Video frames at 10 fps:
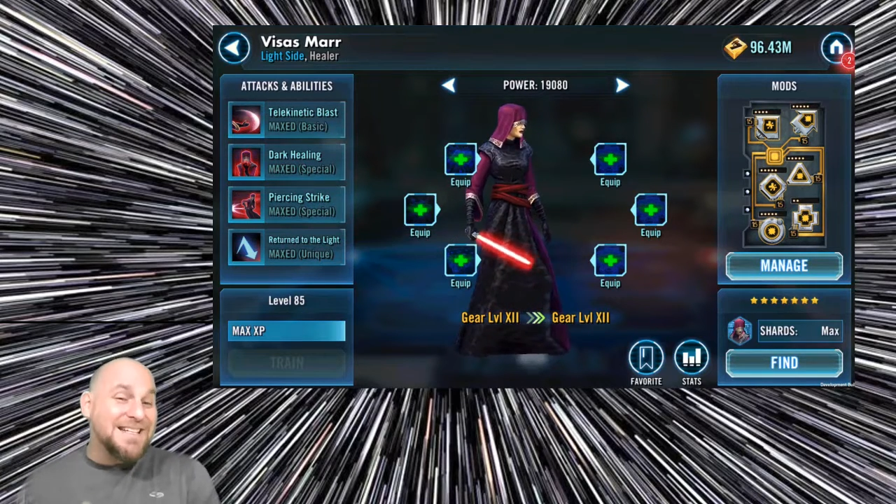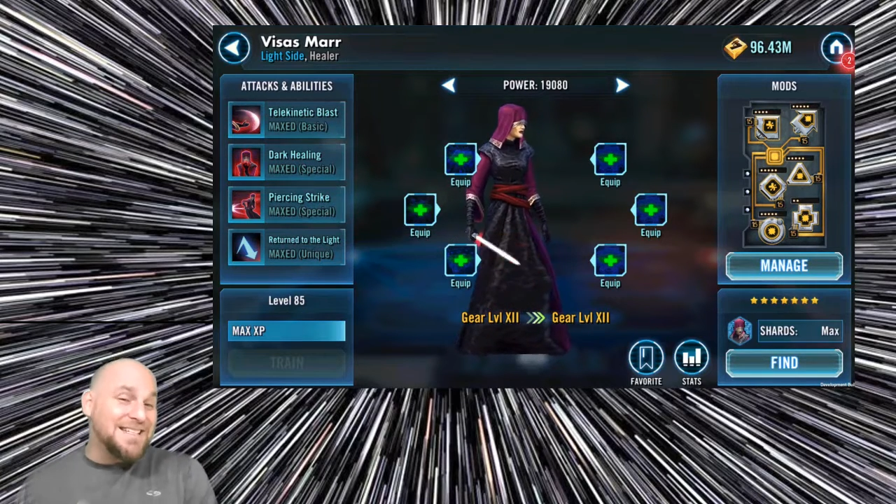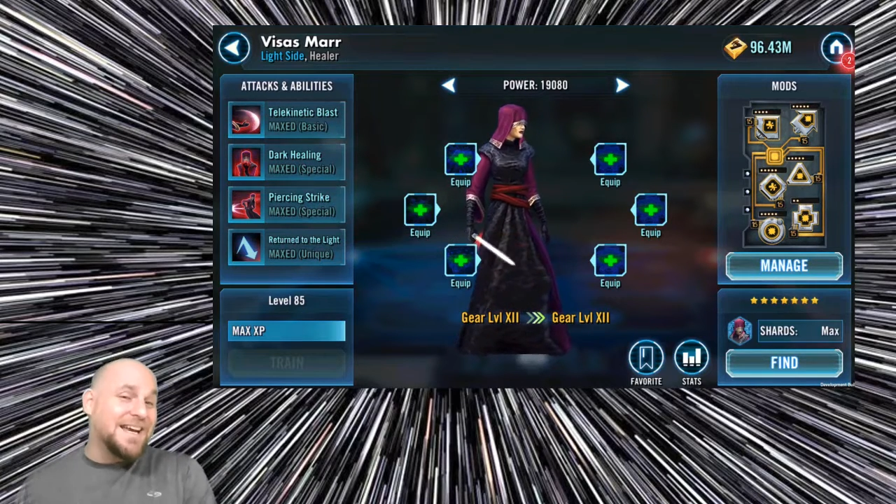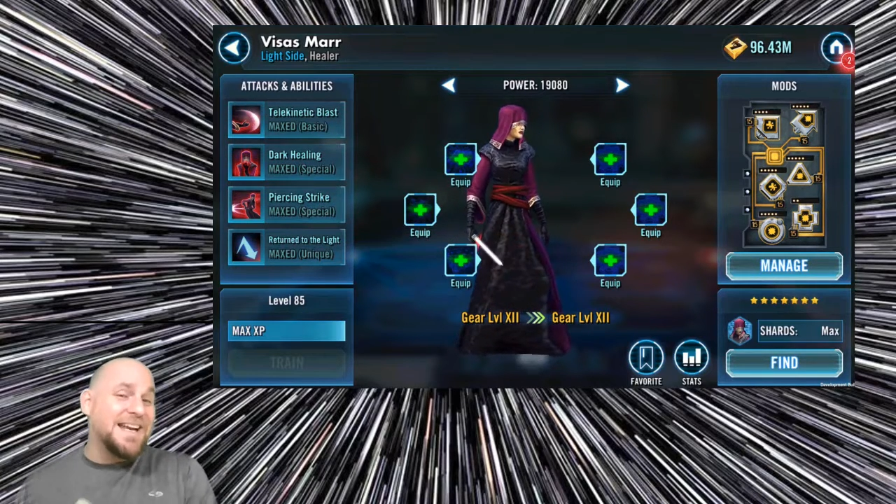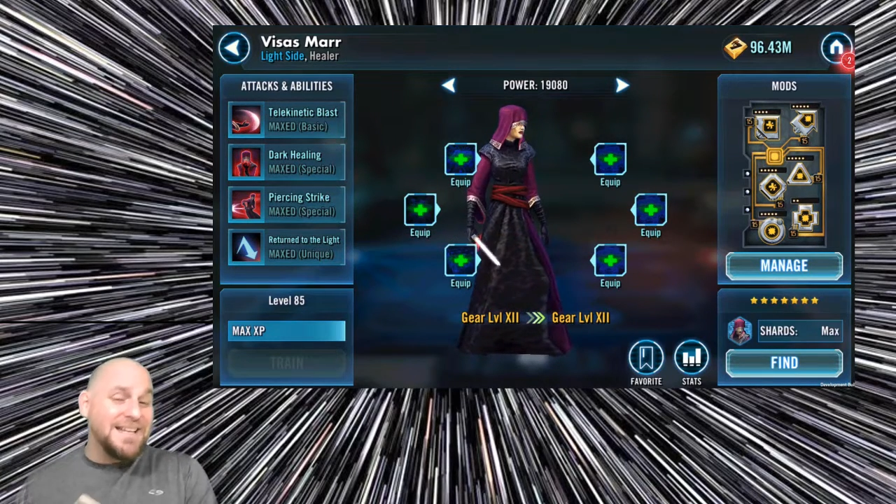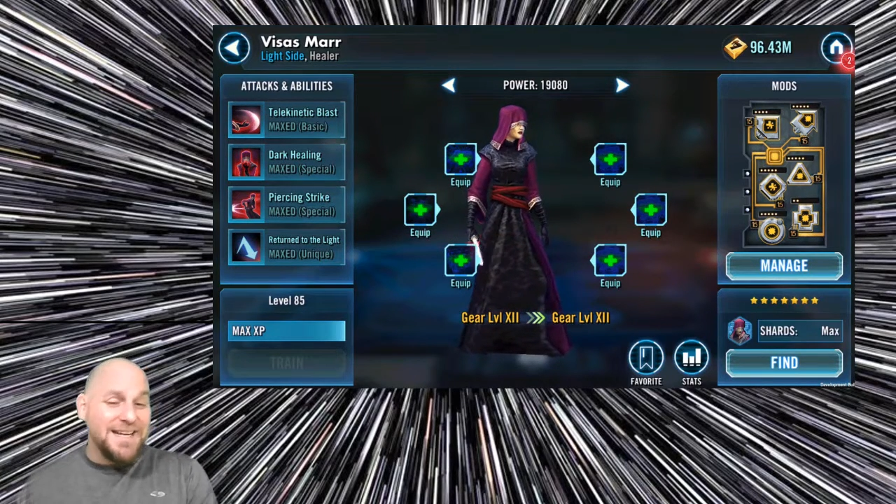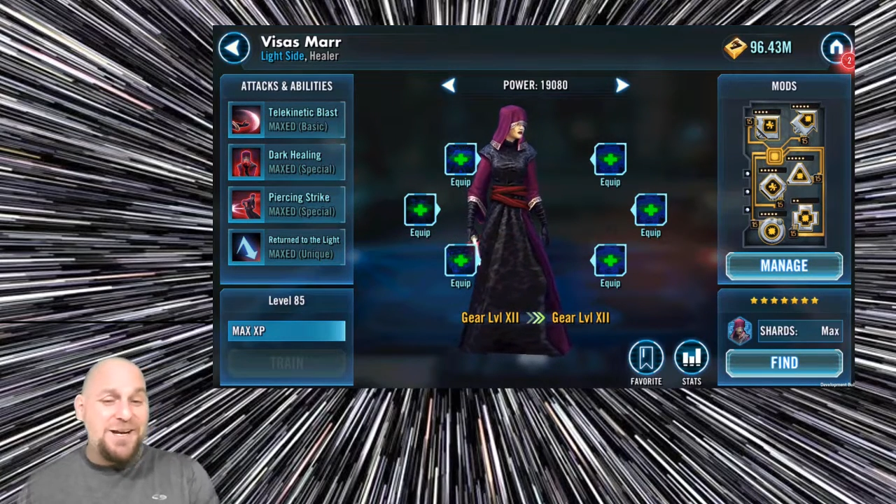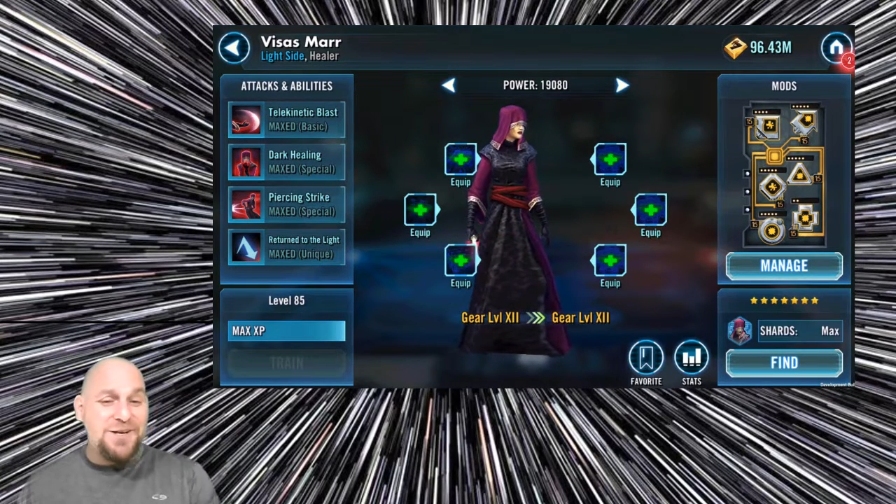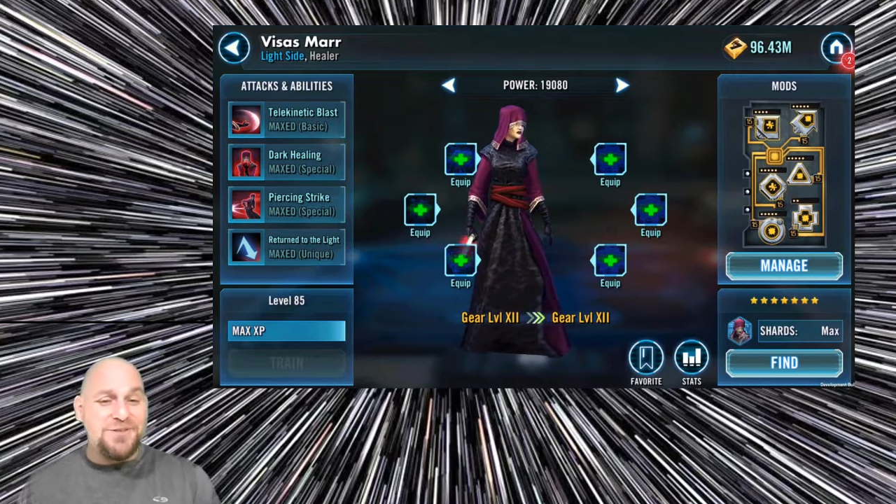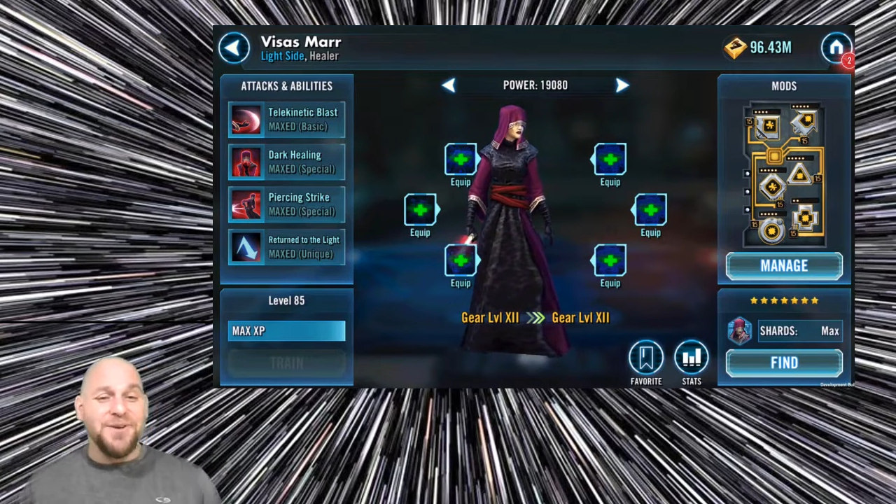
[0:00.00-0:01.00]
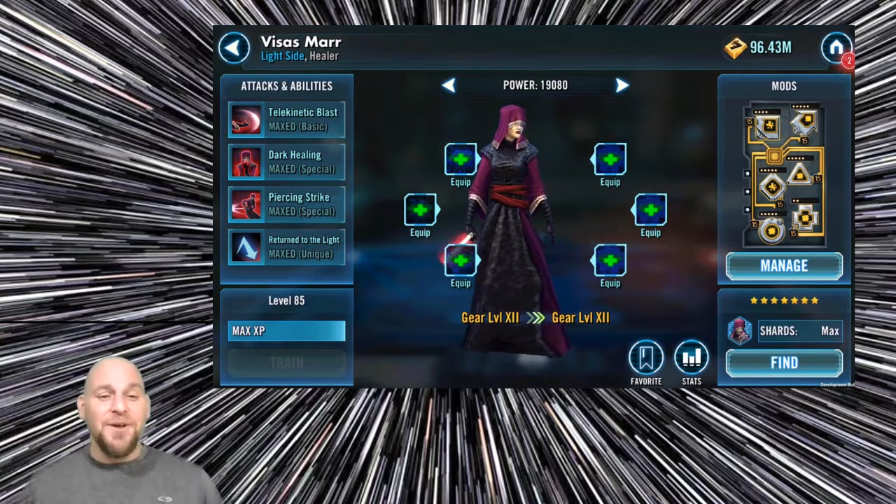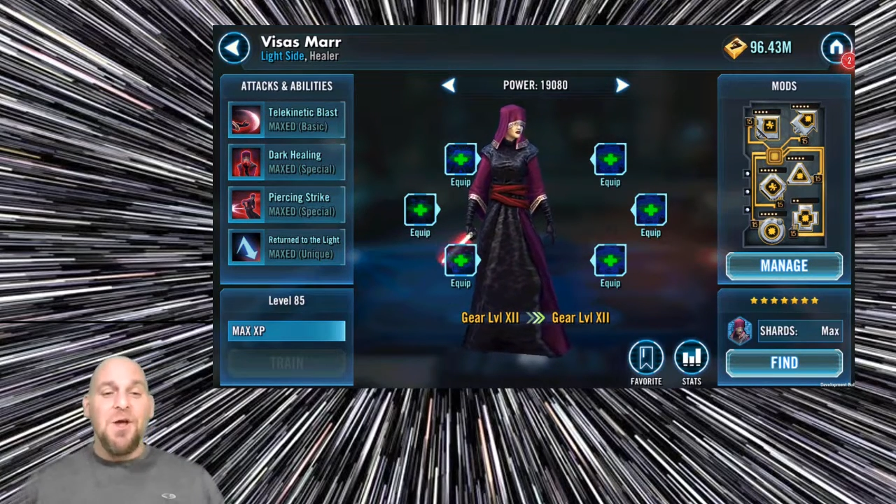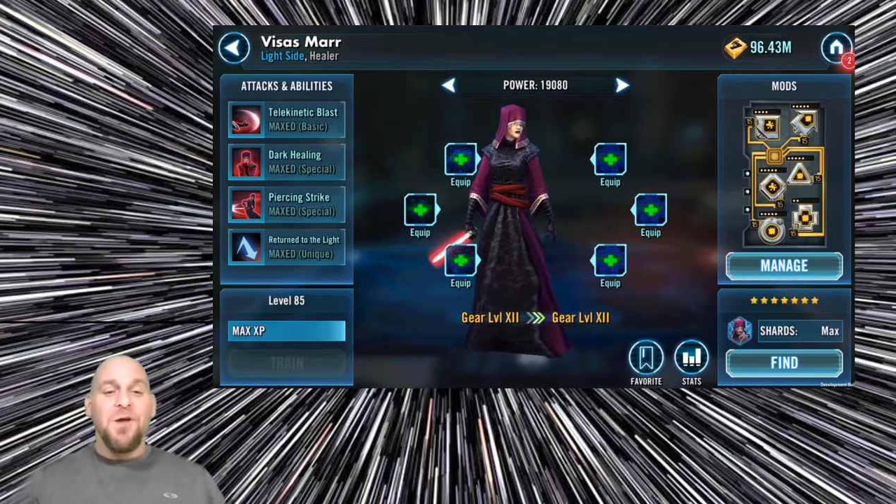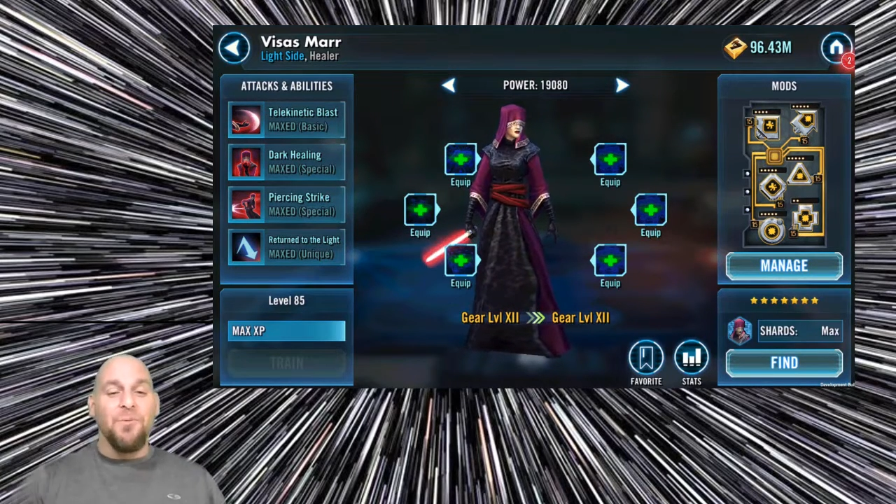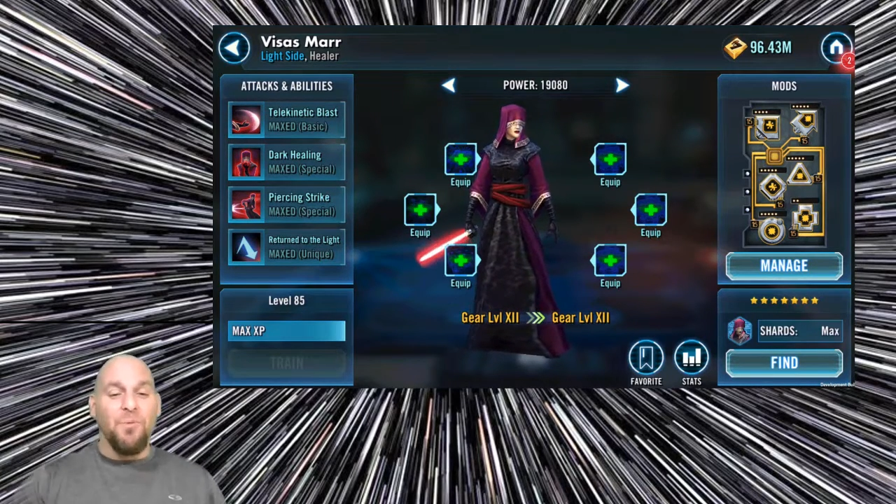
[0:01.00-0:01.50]
side character
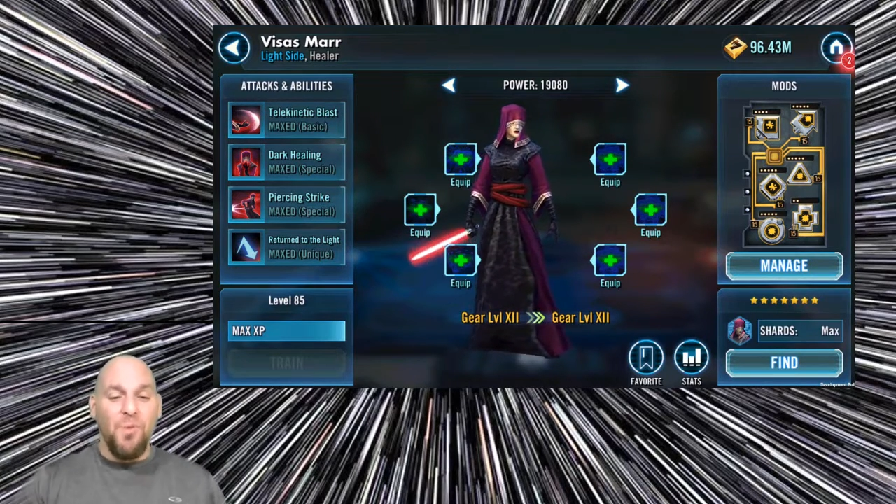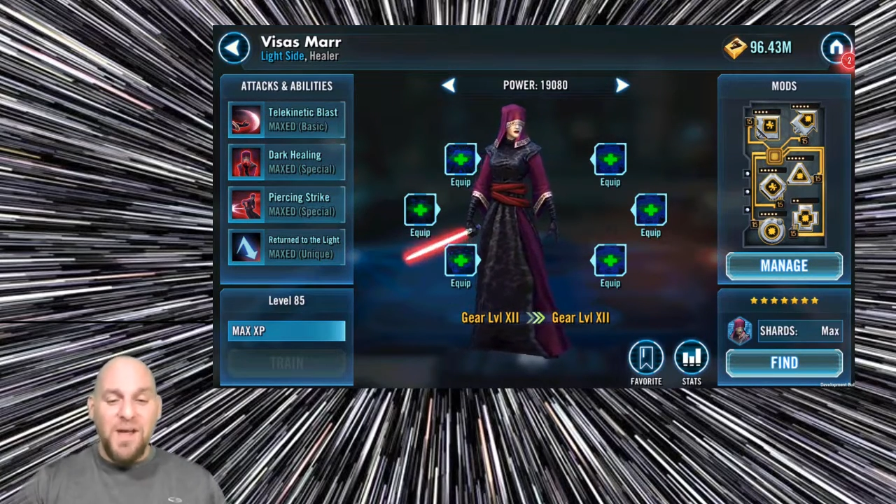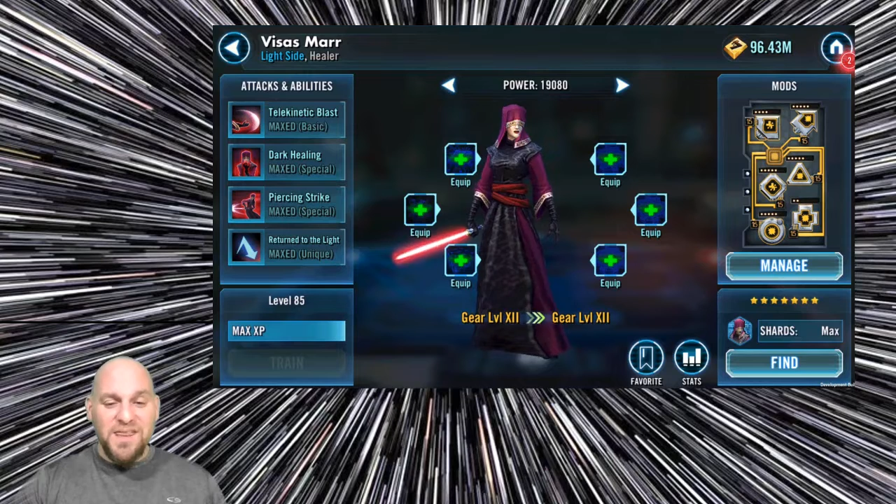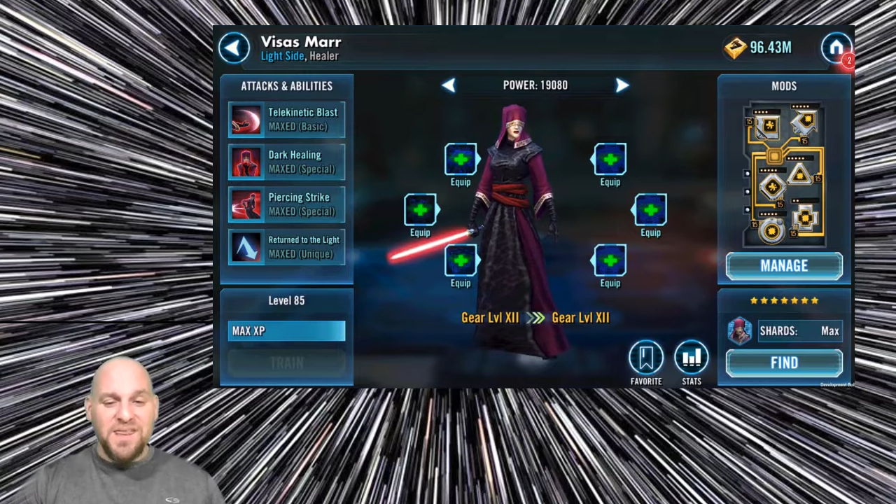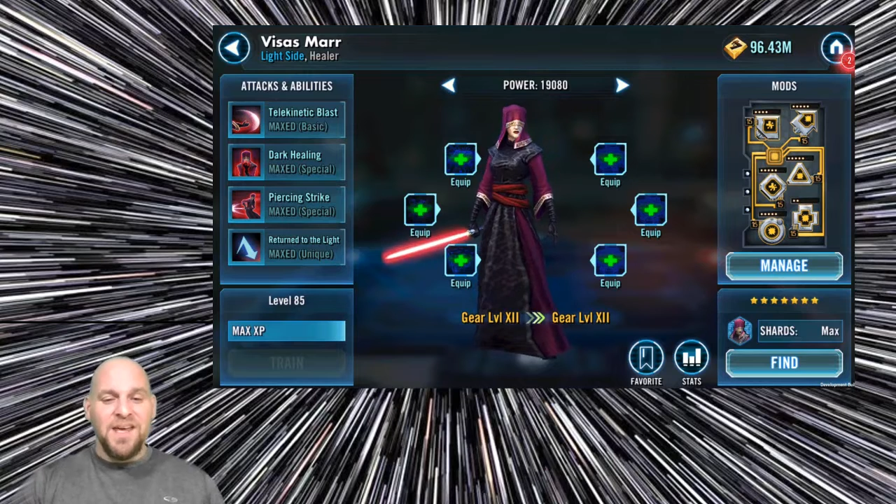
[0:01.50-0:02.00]
with